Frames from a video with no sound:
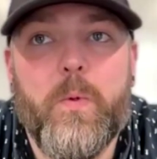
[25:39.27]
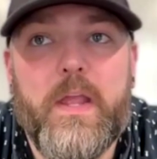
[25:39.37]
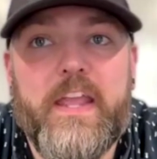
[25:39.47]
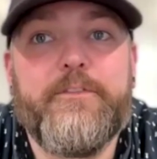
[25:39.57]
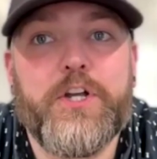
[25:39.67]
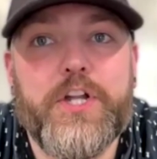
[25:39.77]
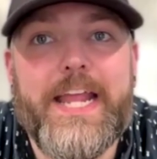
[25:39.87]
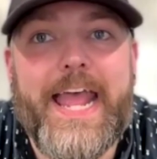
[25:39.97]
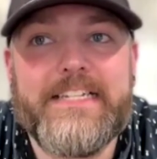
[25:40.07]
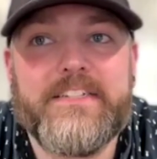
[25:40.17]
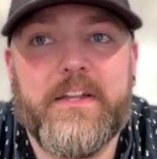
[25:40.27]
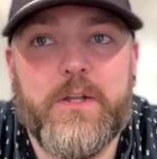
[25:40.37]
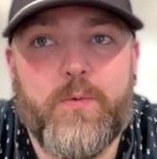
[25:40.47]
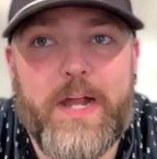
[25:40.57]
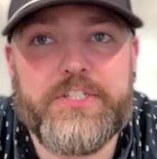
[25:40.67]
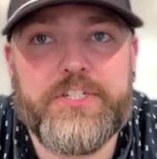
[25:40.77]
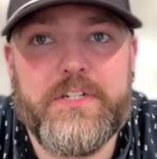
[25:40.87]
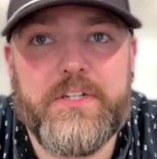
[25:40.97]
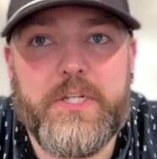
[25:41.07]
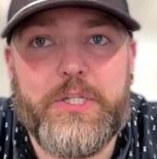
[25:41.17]
if you're going to ask a good
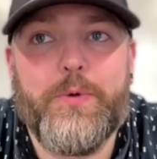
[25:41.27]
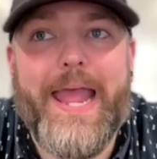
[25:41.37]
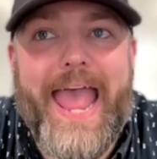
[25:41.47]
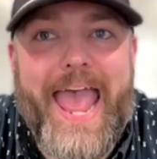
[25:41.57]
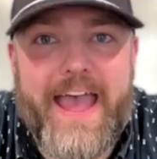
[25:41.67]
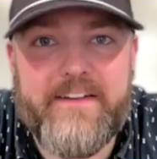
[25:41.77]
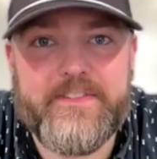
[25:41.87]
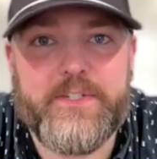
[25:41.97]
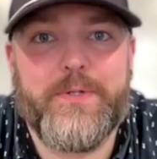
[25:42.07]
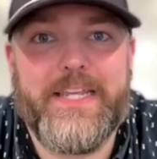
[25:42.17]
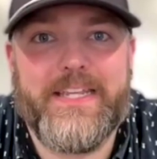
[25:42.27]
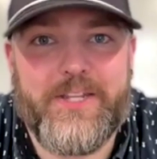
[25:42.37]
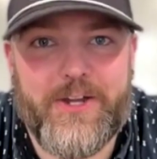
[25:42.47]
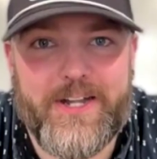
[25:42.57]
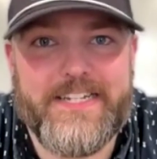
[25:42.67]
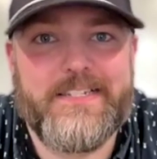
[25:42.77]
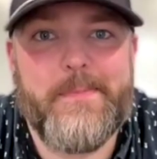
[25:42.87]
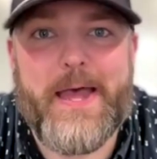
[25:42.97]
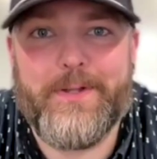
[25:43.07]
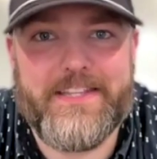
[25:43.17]
question, you have to get curious
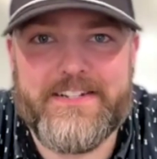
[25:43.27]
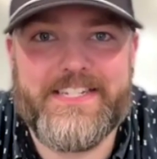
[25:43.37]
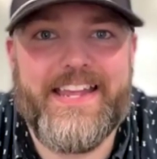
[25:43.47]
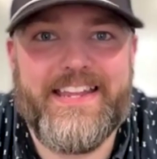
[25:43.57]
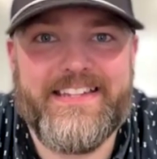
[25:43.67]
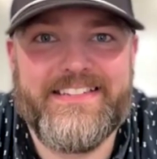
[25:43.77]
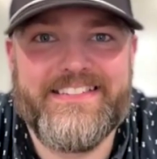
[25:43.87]
about what they're saying.